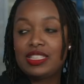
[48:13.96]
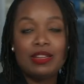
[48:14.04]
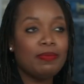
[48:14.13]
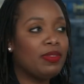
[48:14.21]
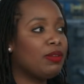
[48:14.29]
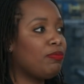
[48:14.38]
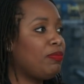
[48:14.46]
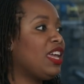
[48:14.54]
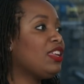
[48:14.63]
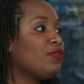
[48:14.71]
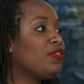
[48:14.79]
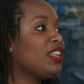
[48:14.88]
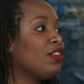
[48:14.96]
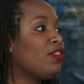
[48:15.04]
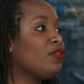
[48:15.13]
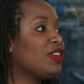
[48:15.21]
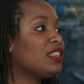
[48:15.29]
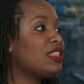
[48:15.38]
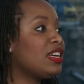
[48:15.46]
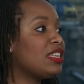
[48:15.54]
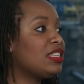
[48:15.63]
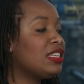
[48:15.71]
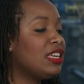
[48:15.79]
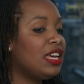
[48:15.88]
it's painfully obvious to
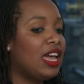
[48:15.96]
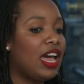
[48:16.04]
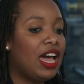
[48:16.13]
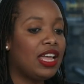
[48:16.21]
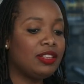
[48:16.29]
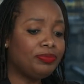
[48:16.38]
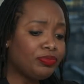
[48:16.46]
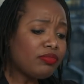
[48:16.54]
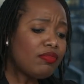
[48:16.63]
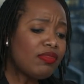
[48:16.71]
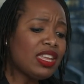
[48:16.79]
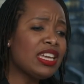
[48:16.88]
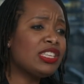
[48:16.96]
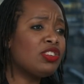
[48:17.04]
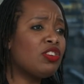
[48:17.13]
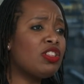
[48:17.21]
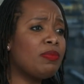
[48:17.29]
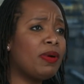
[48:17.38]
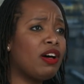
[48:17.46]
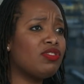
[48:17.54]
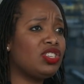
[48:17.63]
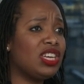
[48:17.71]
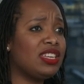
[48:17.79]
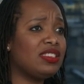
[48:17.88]
us. And it's all
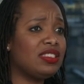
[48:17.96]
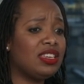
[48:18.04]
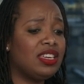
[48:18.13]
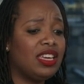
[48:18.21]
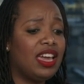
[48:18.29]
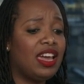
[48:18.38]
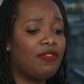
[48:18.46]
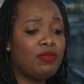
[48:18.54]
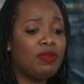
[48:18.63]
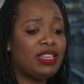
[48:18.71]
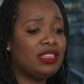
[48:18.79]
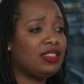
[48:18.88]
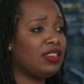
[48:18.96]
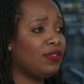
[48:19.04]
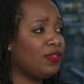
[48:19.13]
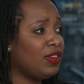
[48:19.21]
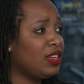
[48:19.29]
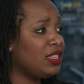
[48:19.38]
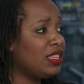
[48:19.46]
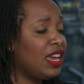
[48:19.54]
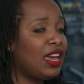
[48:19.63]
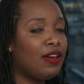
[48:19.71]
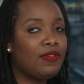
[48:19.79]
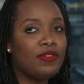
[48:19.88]
about just everybody's different.
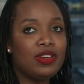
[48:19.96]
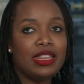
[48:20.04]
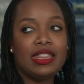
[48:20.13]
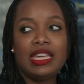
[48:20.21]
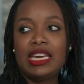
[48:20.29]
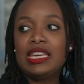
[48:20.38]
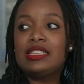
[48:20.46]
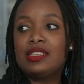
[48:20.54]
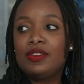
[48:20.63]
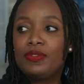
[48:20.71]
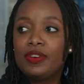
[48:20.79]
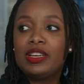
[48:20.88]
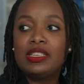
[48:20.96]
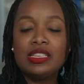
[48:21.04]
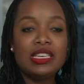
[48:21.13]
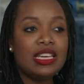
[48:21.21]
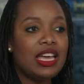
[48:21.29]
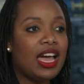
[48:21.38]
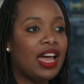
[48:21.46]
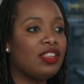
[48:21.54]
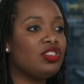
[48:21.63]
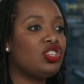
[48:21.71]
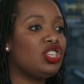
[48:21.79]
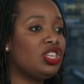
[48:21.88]
Everything is different.
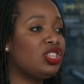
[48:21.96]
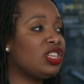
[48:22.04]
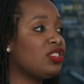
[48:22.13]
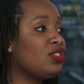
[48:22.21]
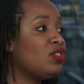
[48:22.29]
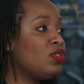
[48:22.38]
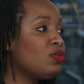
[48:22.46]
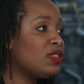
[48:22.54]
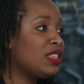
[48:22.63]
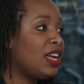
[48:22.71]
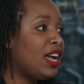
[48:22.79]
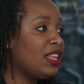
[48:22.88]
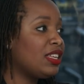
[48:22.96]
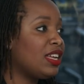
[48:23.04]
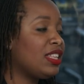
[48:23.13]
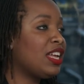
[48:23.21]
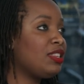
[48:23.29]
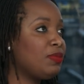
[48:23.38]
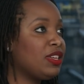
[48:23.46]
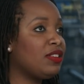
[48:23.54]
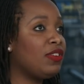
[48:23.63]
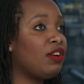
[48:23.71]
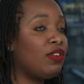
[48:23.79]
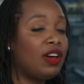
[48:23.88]
And she just knows that, and that's because
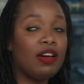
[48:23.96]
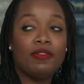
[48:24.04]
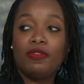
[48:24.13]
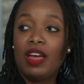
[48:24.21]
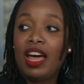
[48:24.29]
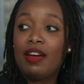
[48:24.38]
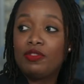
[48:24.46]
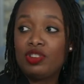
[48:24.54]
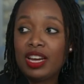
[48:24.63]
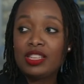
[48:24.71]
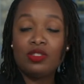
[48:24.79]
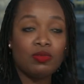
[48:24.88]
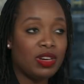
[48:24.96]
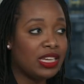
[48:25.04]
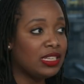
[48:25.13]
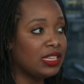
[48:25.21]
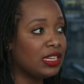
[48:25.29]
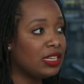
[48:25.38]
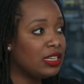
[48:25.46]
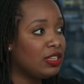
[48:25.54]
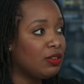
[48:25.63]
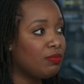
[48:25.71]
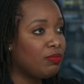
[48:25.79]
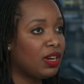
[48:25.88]
of how I've tried to raise her.
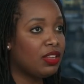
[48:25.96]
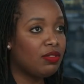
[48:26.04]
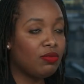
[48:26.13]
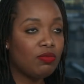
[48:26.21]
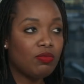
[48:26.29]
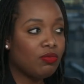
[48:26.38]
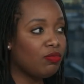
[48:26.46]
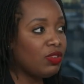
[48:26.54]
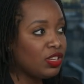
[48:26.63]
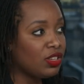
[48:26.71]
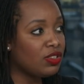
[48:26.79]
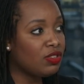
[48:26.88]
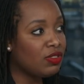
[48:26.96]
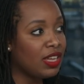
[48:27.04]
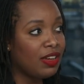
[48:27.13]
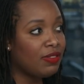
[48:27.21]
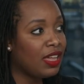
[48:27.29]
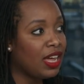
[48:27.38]
But we just don't have